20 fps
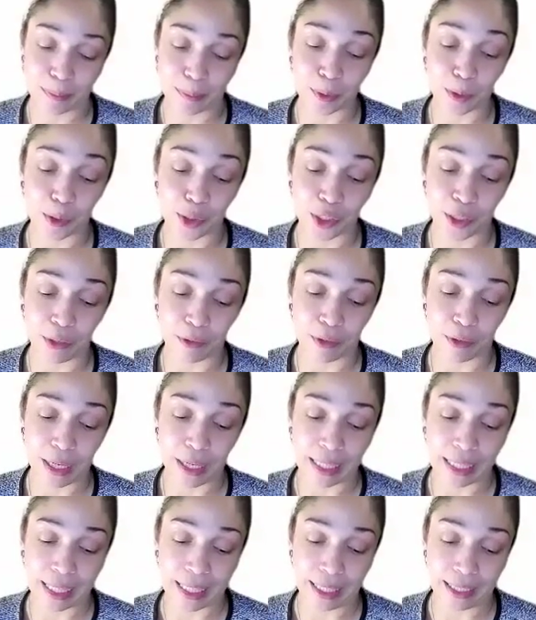
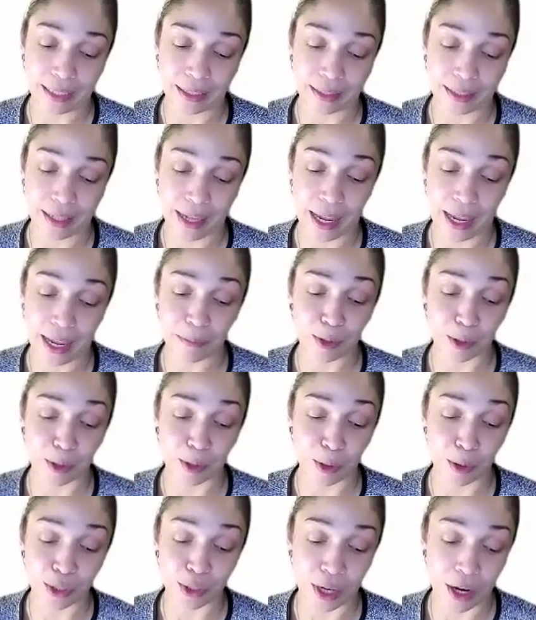Bucciarelli. I'm
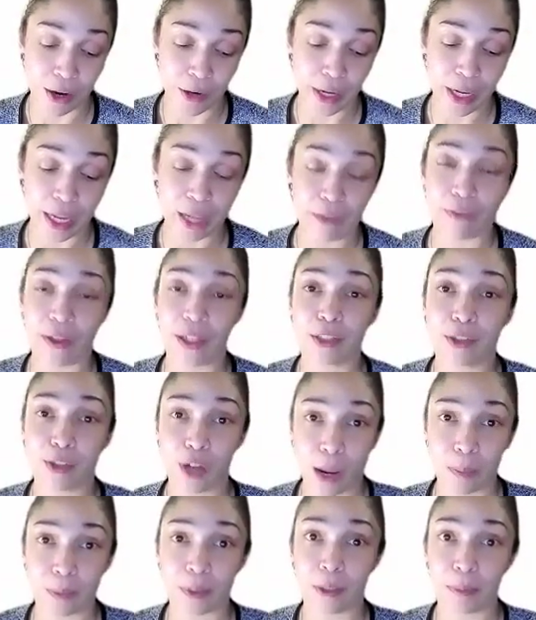so sorry if I
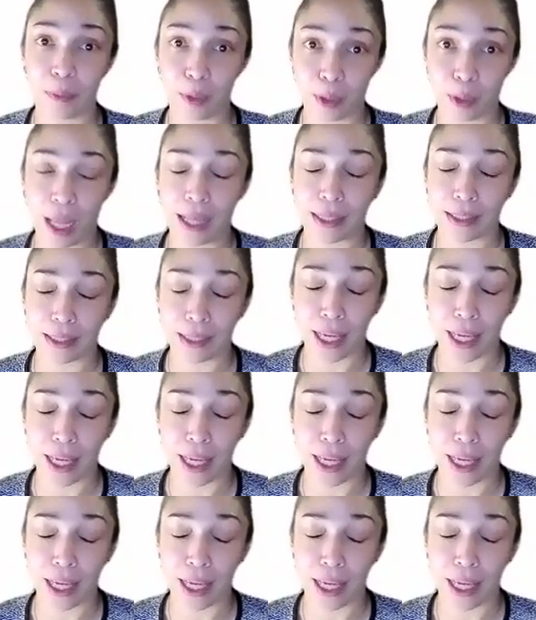chopped up your last